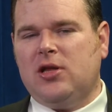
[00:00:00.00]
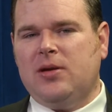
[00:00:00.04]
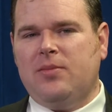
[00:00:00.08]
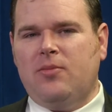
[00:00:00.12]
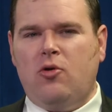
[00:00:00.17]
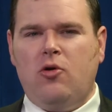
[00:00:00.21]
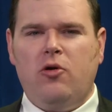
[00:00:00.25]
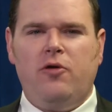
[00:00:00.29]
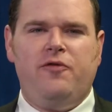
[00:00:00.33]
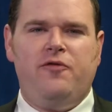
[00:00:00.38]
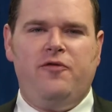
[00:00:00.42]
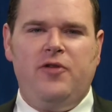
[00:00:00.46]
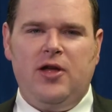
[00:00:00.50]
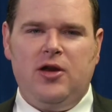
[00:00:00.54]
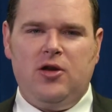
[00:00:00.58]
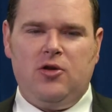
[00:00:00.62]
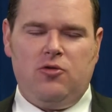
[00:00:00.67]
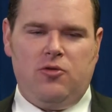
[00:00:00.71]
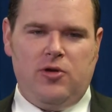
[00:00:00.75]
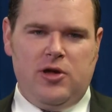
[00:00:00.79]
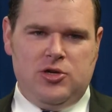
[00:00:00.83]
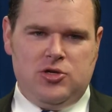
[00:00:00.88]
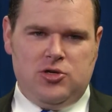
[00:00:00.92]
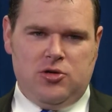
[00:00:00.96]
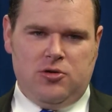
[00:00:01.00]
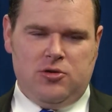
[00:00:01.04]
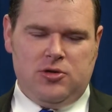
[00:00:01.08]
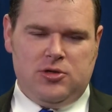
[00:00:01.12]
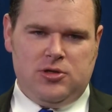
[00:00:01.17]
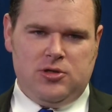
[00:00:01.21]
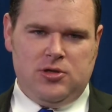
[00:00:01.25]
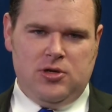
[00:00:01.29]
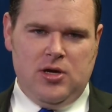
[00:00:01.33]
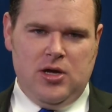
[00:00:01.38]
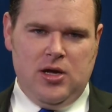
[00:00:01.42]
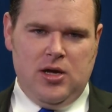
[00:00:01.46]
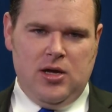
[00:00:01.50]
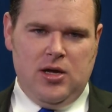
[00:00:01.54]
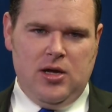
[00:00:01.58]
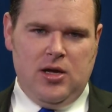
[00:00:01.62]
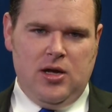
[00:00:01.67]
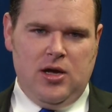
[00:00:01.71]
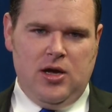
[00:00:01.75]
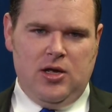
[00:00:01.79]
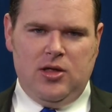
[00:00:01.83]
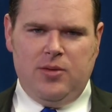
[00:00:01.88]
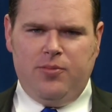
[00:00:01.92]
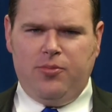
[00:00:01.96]
more fit creatures,
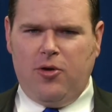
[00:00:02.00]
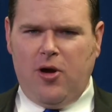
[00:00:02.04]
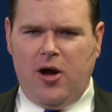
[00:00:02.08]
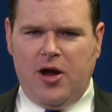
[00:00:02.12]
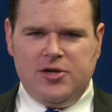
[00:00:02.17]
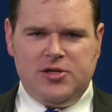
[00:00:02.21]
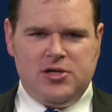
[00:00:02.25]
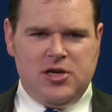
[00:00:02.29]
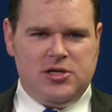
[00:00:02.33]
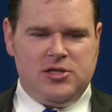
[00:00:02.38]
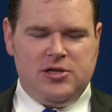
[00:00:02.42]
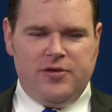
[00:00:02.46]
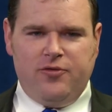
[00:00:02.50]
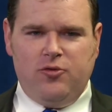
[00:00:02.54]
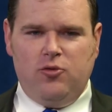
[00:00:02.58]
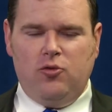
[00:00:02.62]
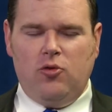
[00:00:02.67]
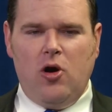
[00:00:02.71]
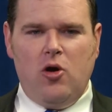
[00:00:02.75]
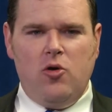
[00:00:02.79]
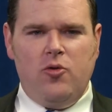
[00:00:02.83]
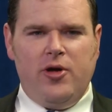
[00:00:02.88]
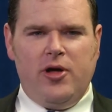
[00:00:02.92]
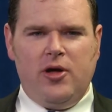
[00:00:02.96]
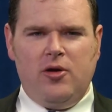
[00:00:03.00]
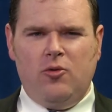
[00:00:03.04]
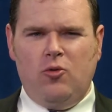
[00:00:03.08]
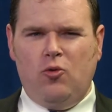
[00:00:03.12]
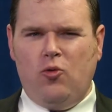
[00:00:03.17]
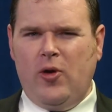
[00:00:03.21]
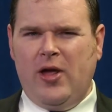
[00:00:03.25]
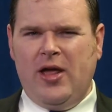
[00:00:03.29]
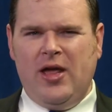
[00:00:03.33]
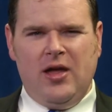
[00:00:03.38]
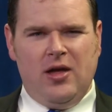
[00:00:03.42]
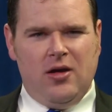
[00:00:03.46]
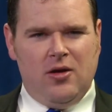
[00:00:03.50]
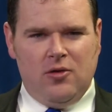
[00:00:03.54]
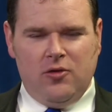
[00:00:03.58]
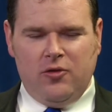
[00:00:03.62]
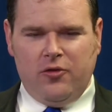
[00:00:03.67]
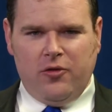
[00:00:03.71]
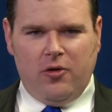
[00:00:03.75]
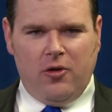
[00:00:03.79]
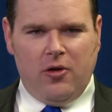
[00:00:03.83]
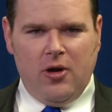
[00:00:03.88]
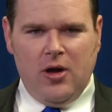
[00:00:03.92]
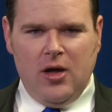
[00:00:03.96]
in the process of growing
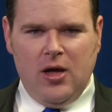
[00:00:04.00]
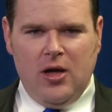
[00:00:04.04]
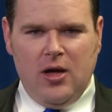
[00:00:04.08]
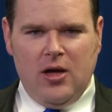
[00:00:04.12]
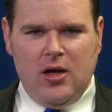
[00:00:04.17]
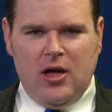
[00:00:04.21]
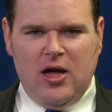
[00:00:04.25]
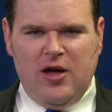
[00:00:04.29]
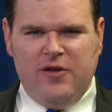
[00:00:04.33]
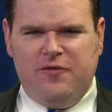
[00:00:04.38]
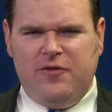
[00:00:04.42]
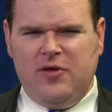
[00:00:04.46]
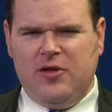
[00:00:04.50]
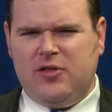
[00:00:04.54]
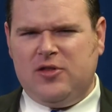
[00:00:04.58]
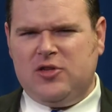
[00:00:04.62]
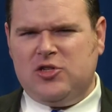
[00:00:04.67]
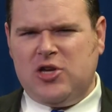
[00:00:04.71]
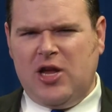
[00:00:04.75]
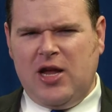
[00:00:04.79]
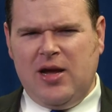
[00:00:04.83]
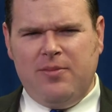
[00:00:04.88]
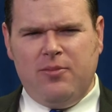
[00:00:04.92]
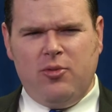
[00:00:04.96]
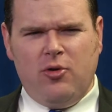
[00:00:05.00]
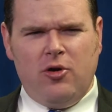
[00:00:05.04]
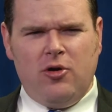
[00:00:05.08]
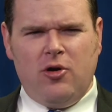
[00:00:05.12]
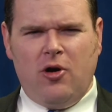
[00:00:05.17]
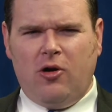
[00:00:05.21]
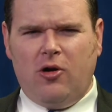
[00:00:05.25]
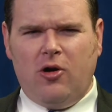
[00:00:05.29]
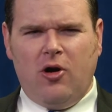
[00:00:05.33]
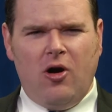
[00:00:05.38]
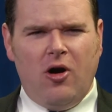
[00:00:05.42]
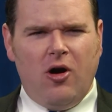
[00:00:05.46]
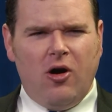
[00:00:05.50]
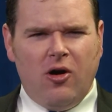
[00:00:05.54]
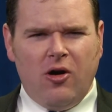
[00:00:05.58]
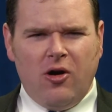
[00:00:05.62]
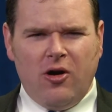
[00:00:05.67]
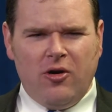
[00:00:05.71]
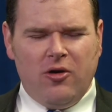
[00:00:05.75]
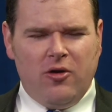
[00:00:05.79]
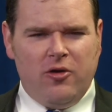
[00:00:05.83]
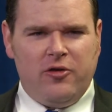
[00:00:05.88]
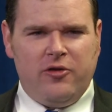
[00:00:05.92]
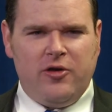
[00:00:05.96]
wings or a fifth chamber in our
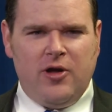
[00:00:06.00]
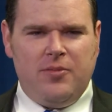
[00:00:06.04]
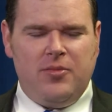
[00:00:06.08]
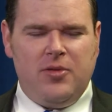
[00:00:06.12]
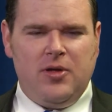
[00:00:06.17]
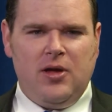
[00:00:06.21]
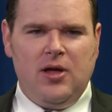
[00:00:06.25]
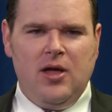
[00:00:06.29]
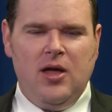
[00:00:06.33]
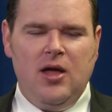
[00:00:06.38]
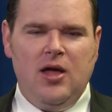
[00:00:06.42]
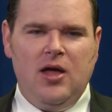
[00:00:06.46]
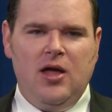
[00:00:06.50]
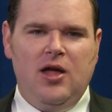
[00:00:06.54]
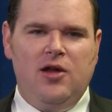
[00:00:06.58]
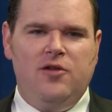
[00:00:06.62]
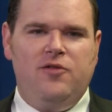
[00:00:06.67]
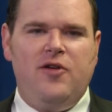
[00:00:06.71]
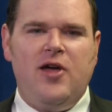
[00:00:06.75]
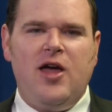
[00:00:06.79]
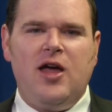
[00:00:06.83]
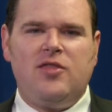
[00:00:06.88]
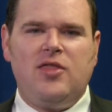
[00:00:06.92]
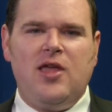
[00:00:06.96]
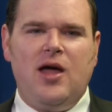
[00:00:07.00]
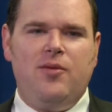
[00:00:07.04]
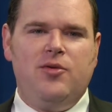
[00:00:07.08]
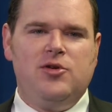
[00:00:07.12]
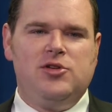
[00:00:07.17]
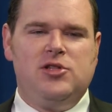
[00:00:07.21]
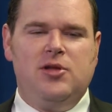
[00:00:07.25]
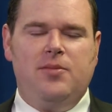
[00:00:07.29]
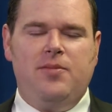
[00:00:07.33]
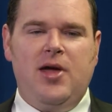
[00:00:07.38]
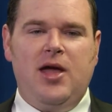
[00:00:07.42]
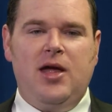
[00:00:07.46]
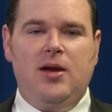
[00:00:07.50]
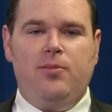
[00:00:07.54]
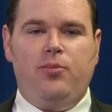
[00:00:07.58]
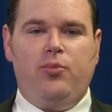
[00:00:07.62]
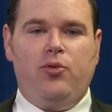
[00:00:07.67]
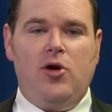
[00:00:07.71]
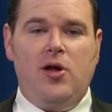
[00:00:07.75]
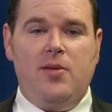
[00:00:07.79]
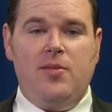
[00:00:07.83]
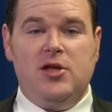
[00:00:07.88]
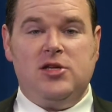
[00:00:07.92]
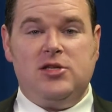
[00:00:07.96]
heart or something. In fact, that was the main
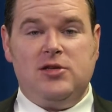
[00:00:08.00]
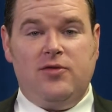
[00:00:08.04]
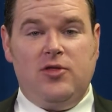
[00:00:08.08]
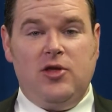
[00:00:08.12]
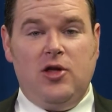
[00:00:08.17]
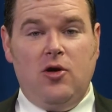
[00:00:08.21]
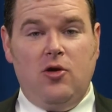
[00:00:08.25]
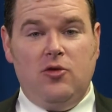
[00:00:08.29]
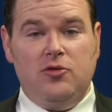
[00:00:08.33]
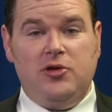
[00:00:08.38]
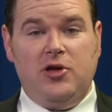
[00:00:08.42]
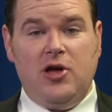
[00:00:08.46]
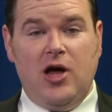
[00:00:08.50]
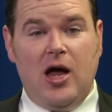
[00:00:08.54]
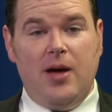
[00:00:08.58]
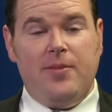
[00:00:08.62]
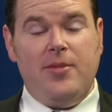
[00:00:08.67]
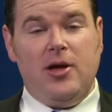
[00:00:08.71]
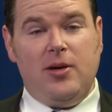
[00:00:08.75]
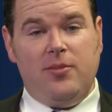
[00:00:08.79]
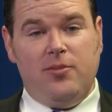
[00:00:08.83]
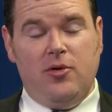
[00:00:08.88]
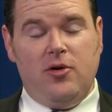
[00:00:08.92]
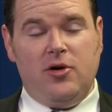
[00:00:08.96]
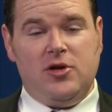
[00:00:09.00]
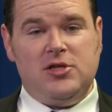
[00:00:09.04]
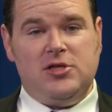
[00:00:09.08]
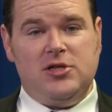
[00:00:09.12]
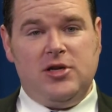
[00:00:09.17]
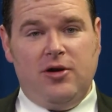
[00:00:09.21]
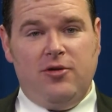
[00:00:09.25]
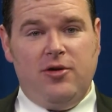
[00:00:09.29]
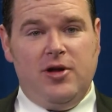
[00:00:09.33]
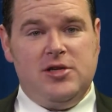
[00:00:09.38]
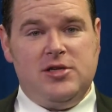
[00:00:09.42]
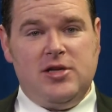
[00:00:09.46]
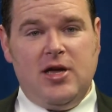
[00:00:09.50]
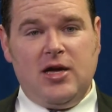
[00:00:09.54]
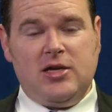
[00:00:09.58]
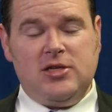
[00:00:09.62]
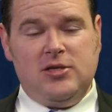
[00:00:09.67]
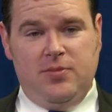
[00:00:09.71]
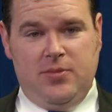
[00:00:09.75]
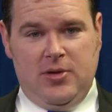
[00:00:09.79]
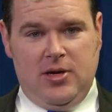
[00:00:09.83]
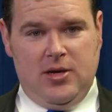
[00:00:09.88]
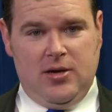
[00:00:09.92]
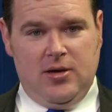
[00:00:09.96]
premise of the old comic book series
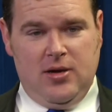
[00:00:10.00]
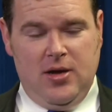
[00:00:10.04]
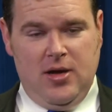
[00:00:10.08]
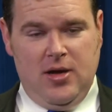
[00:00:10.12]
X-Men.